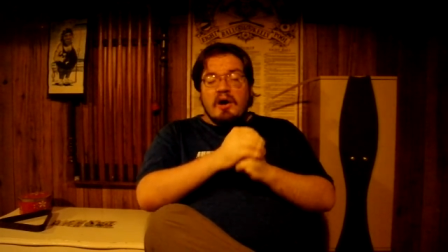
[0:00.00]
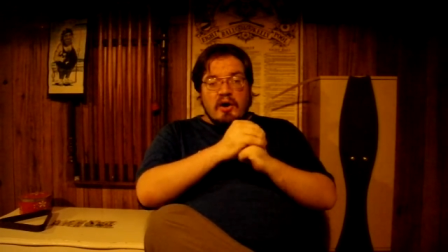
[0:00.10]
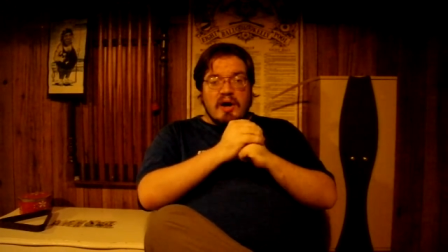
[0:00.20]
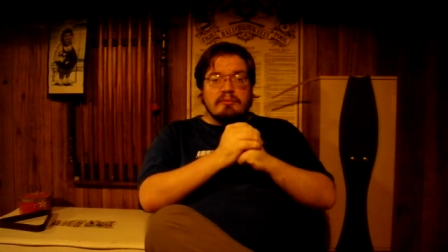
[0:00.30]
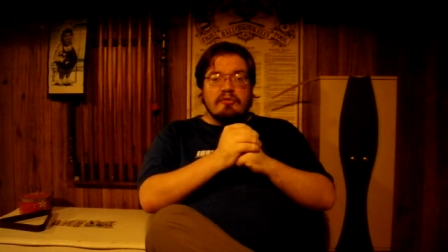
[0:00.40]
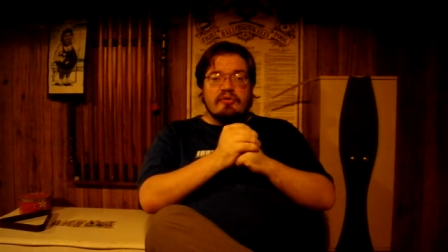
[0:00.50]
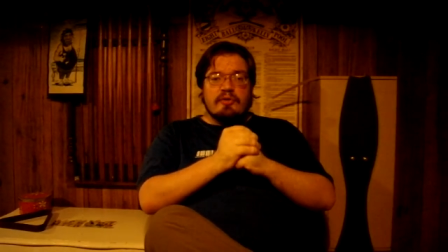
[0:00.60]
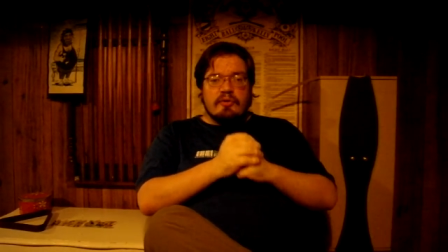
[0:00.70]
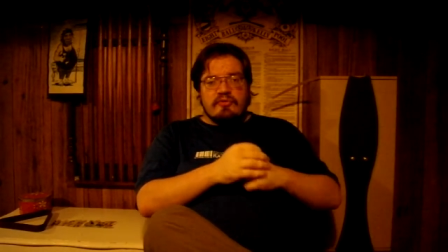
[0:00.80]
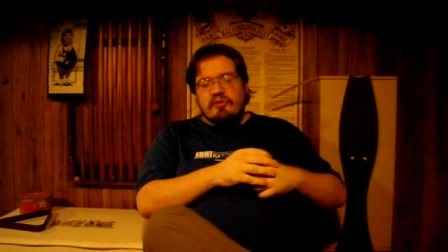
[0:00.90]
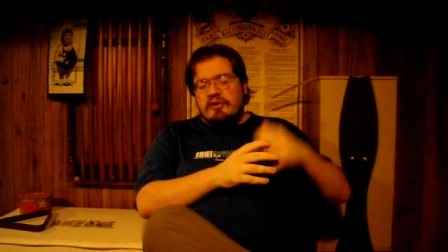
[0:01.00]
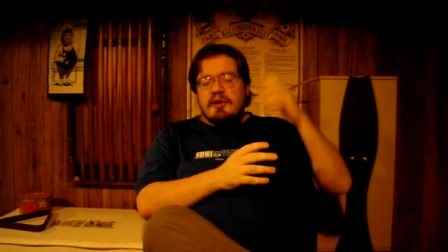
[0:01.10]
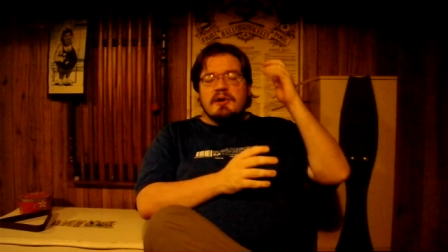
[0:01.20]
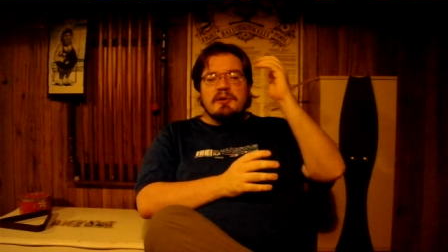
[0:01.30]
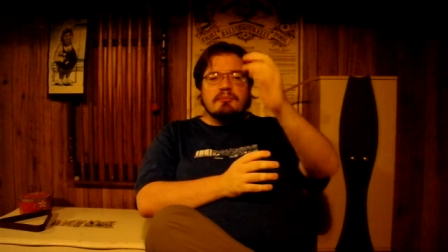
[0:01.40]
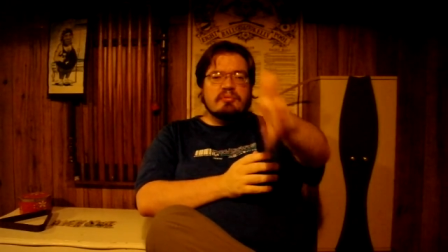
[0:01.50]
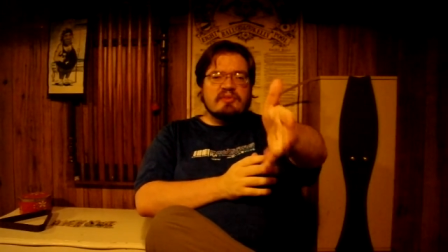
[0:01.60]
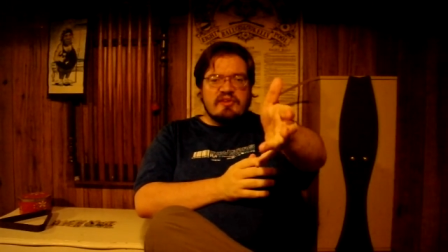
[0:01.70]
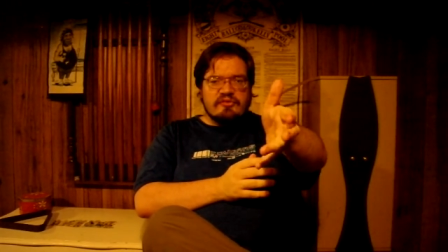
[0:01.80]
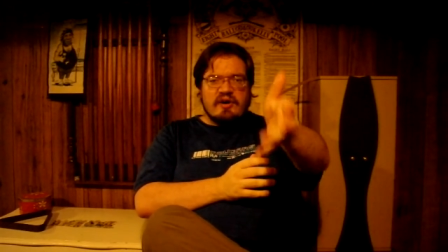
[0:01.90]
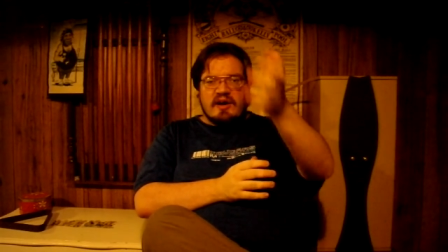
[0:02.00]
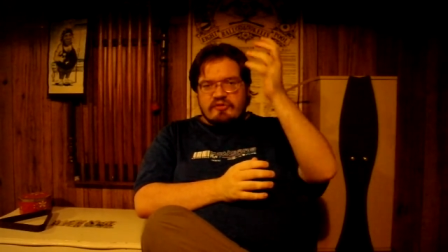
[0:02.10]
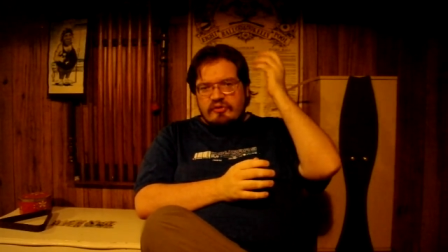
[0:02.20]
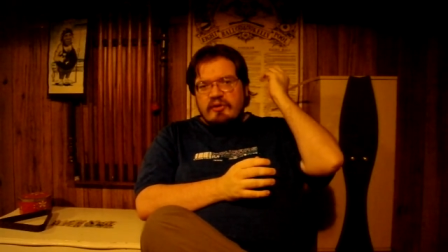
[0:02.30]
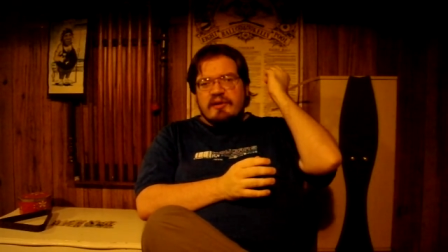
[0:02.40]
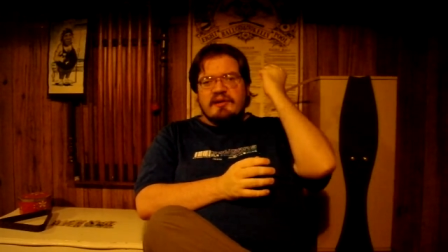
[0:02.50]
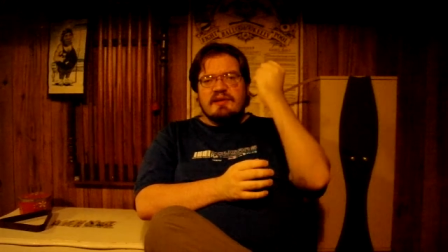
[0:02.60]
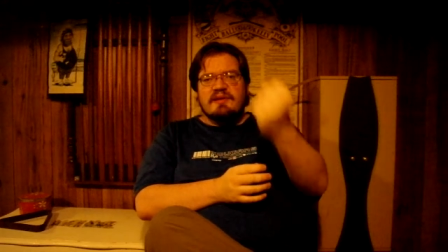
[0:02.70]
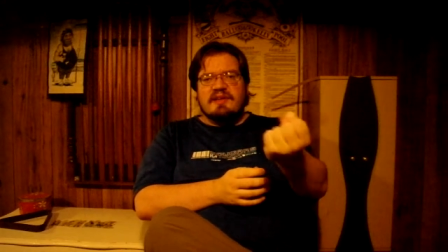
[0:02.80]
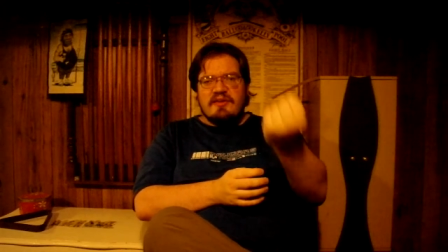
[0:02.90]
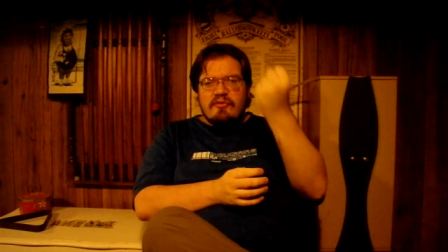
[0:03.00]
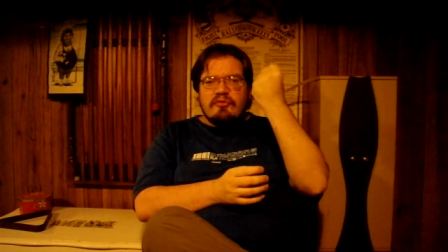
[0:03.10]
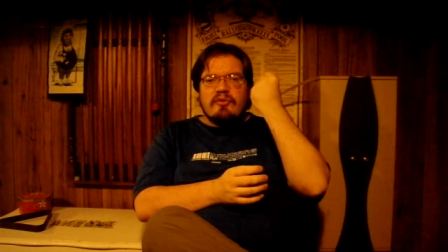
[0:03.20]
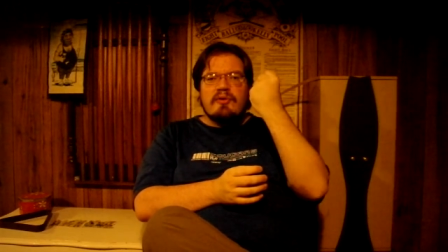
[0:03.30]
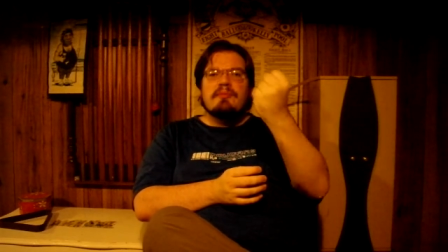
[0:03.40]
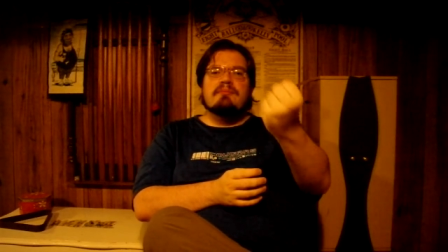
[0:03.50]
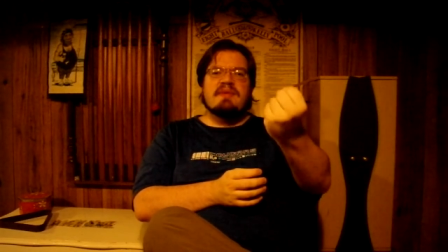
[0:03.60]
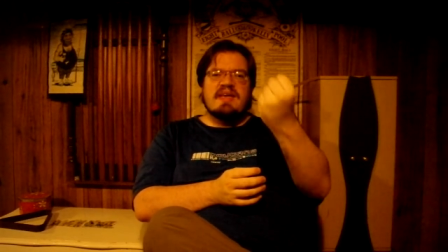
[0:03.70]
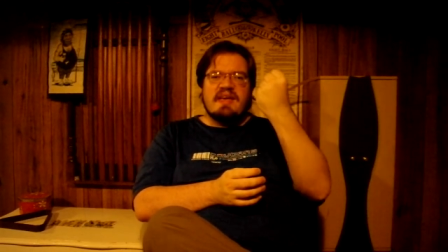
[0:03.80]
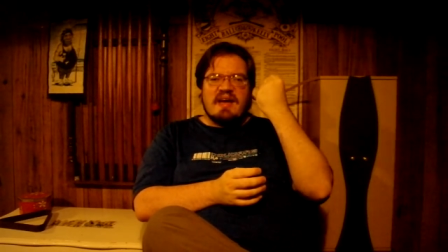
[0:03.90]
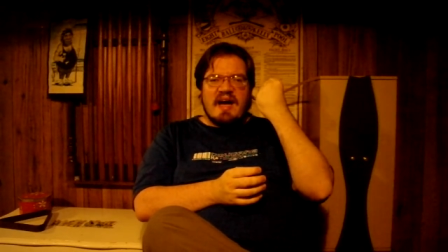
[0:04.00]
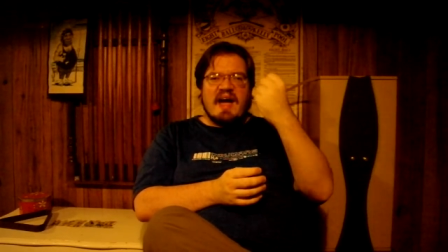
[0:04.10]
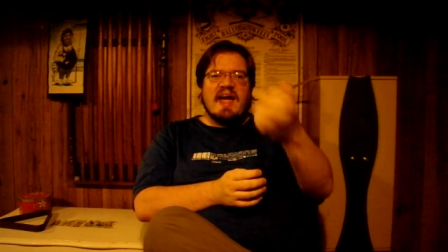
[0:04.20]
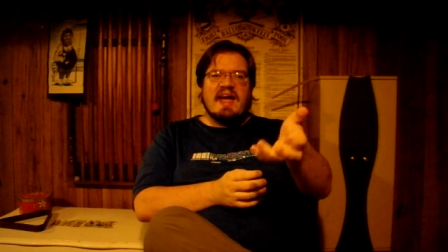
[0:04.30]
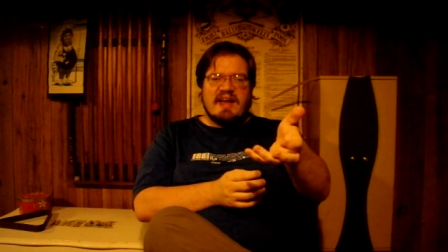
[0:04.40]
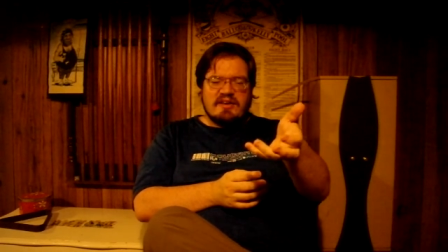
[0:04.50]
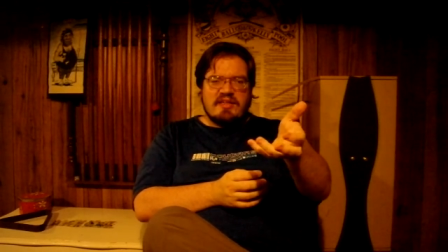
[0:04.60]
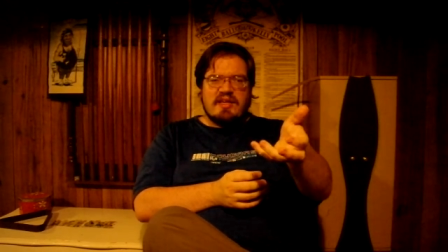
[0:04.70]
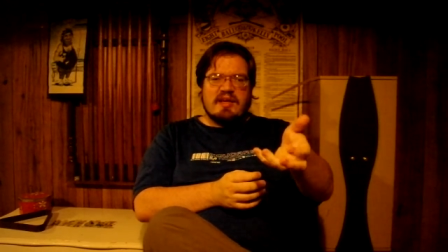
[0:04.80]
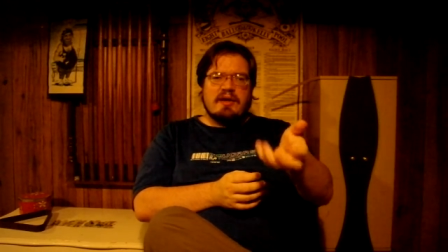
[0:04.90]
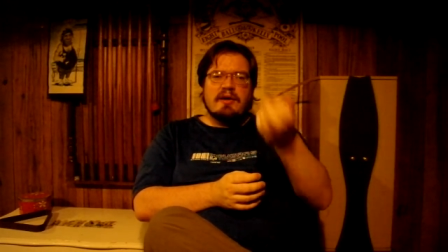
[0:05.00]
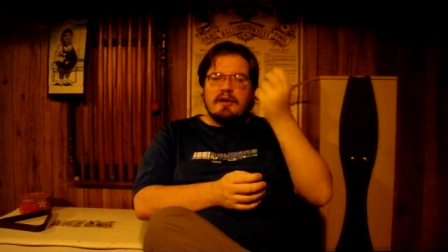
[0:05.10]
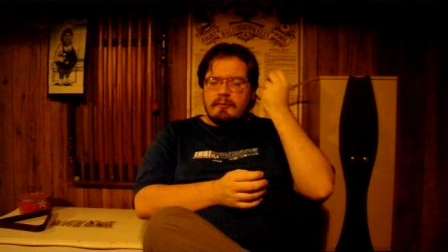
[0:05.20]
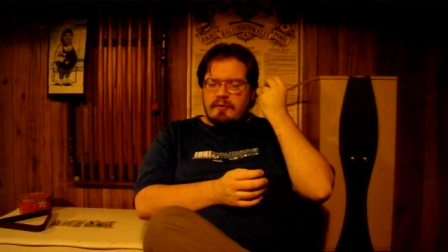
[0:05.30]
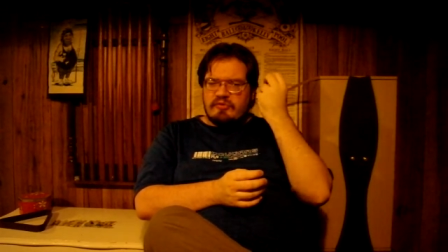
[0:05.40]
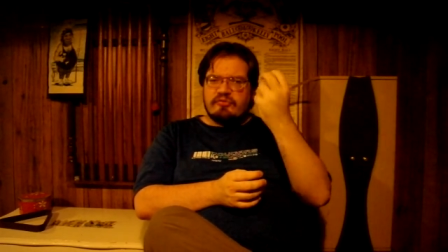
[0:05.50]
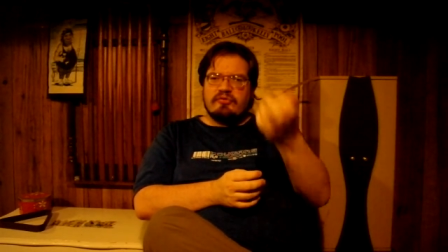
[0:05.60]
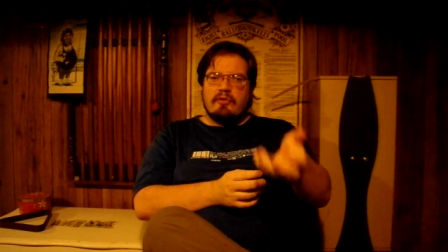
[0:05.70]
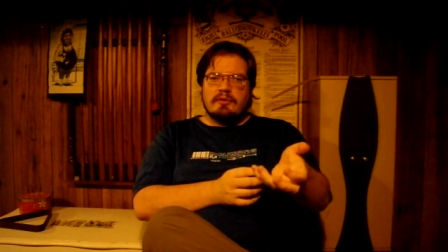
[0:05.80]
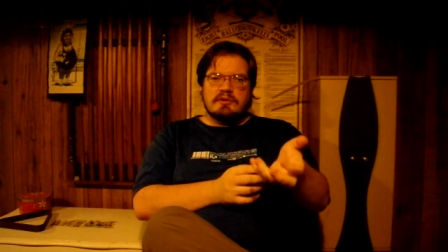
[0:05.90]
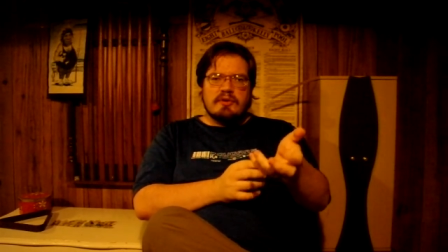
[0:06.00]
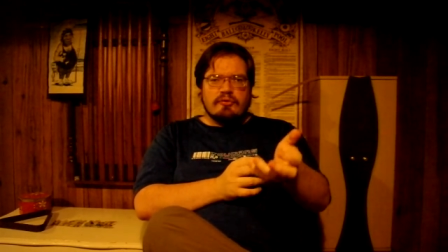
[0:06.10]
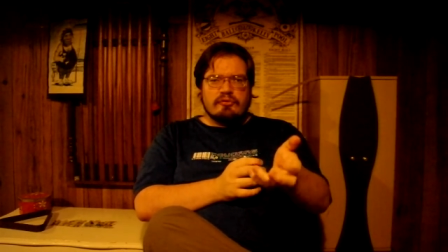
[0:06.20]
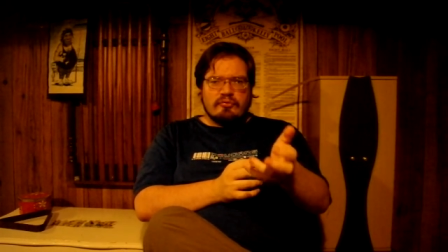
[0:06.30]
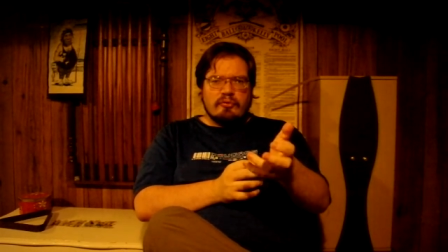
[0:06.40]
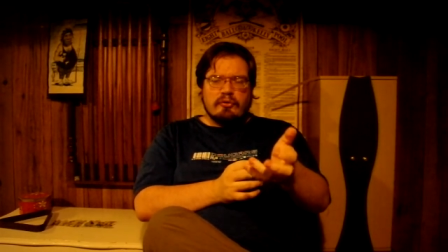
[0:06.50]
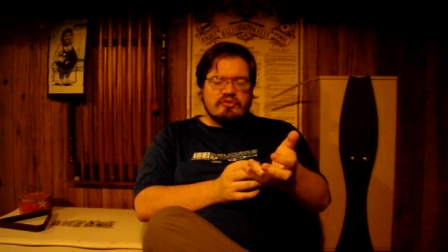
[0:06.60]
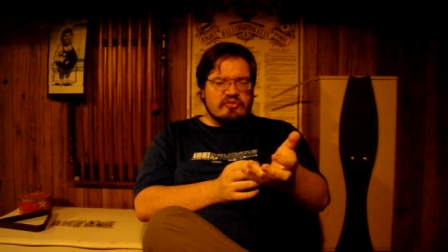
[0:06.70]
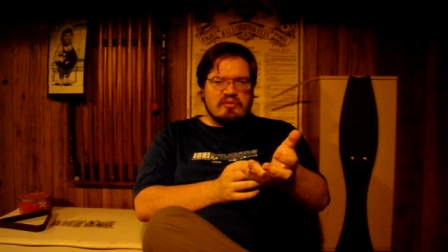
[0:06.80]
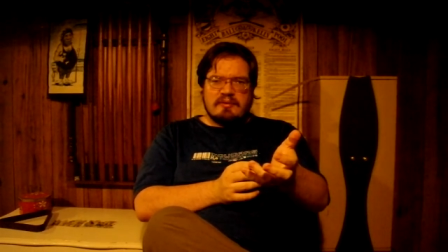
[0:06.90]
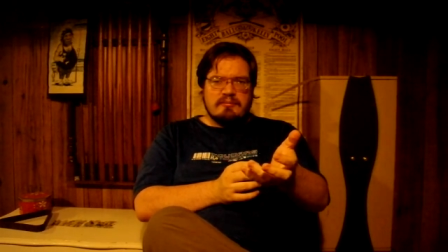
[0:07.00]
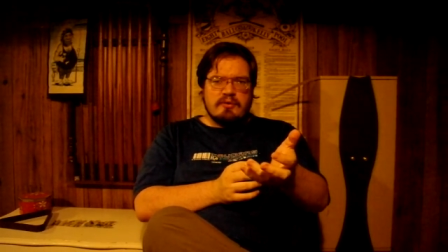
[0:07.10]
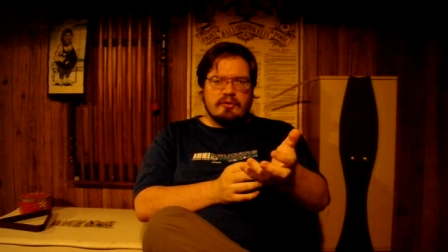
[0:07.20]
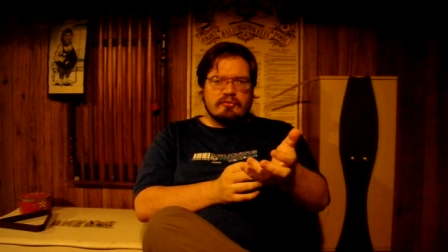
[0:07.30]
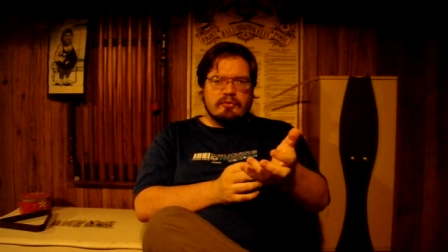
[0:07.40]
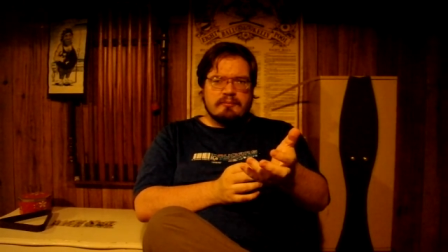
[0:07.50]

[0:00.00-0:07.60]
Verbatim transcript: I'm Aussie Griffin. Please, guys, give me a hand here. We're so close to forging something beautiful.